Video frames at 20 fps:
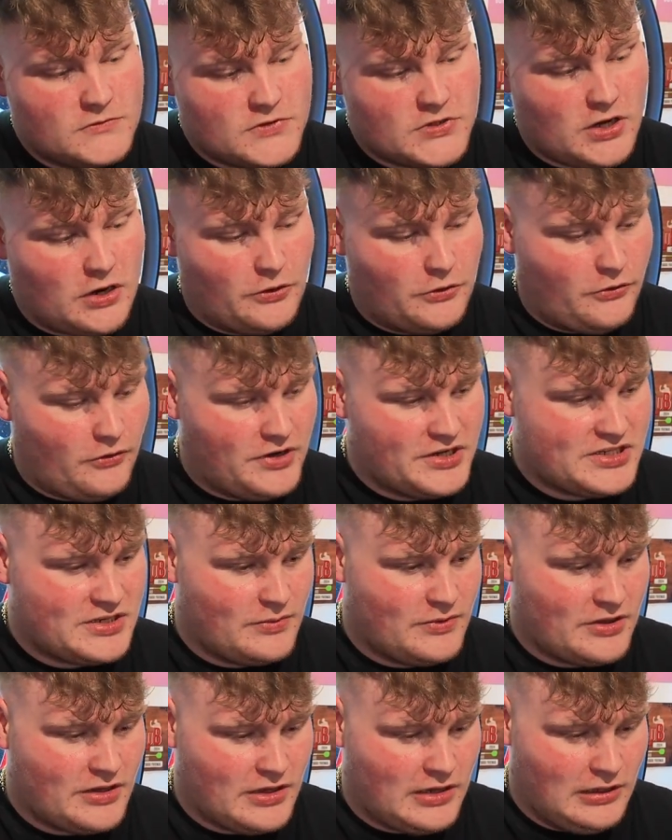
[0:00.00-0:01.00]
So,
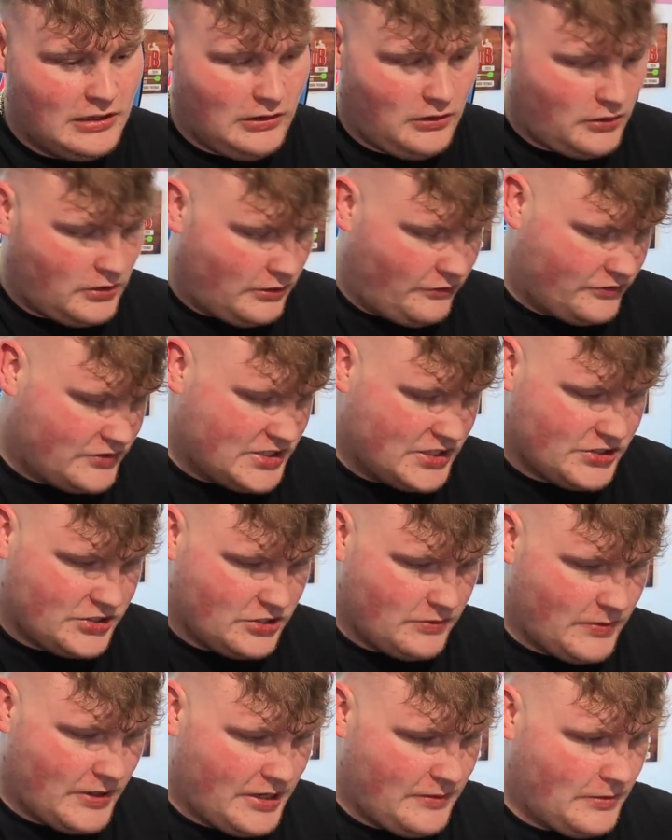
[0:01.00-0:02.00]
greeted with a lot of
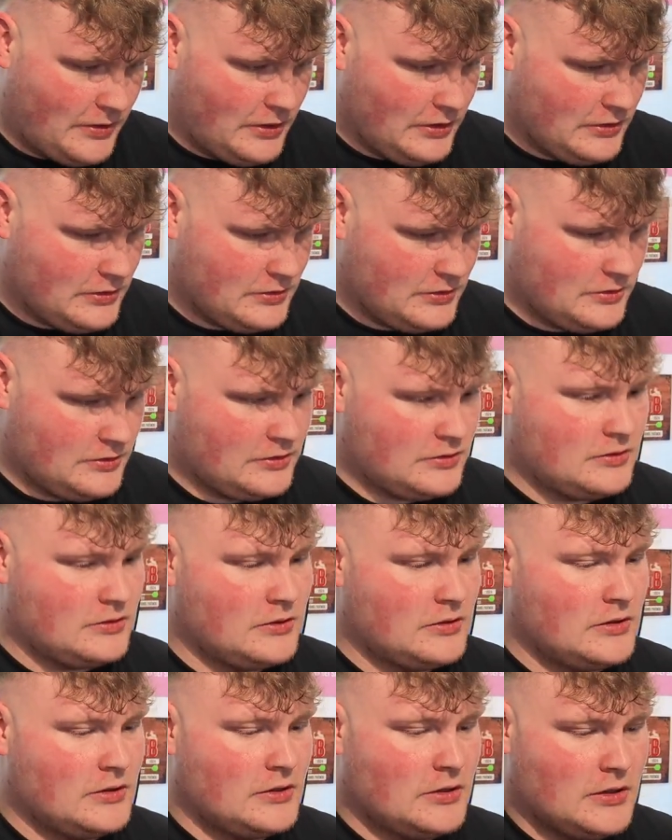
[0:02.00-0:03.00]
tissue paper.
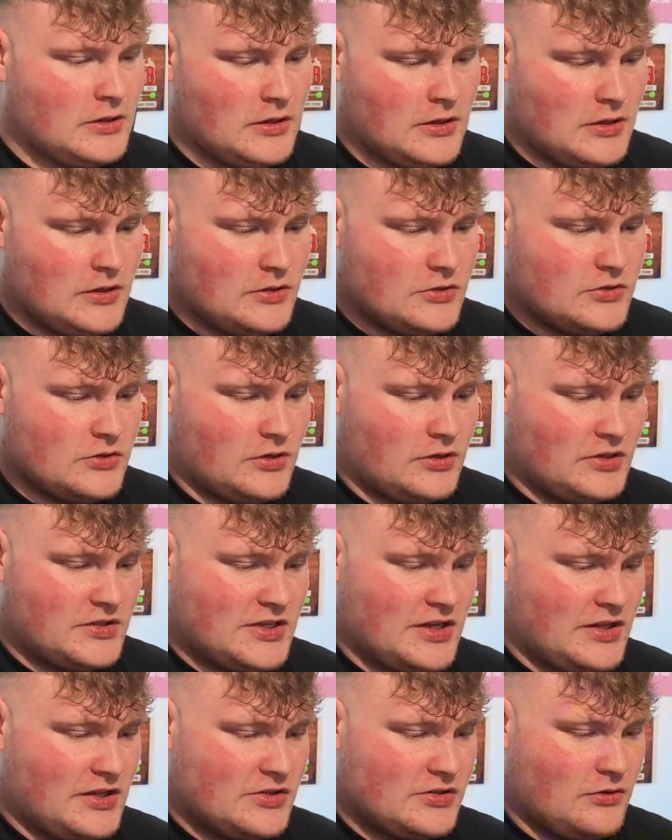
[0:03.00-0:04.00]
Try not
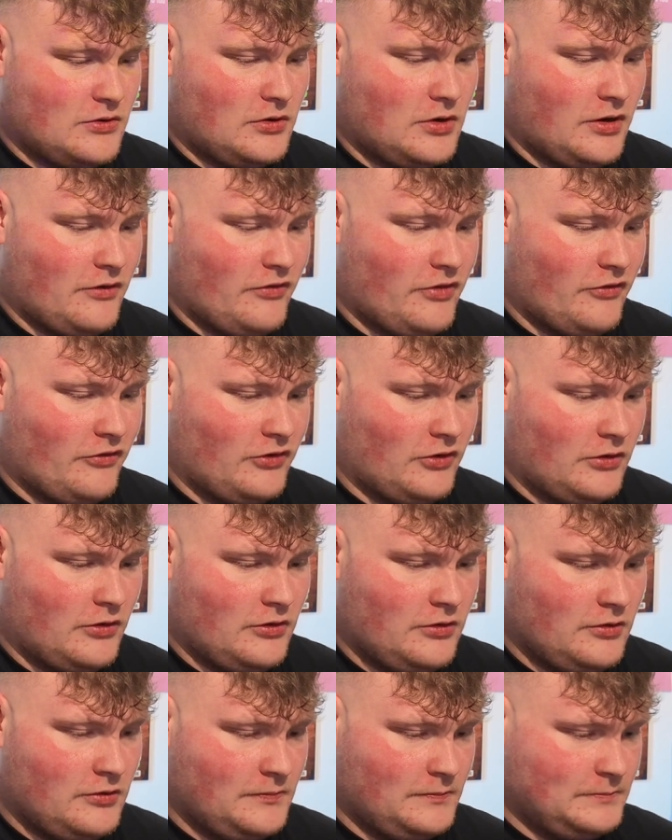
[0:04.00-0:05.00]
to get this all over the
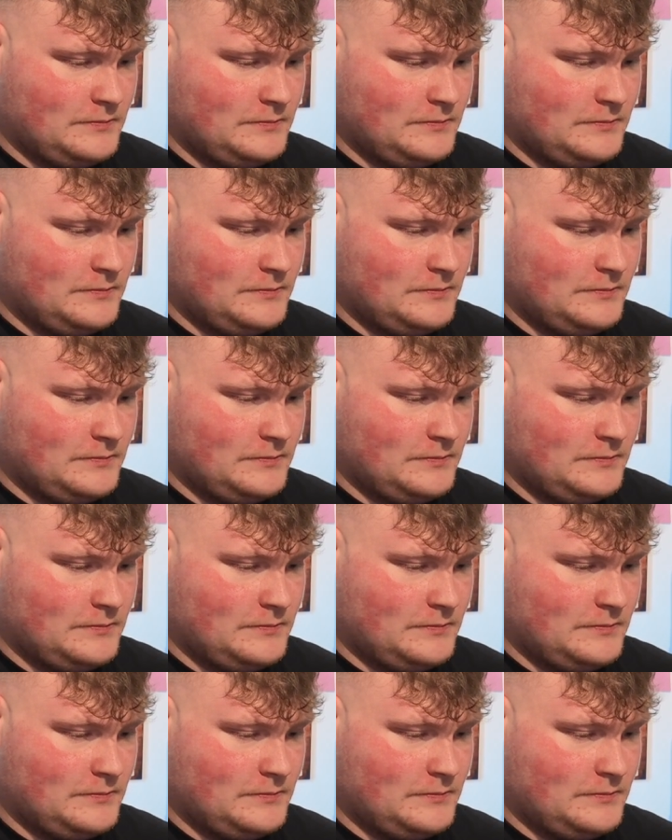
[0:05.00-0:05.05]
floor.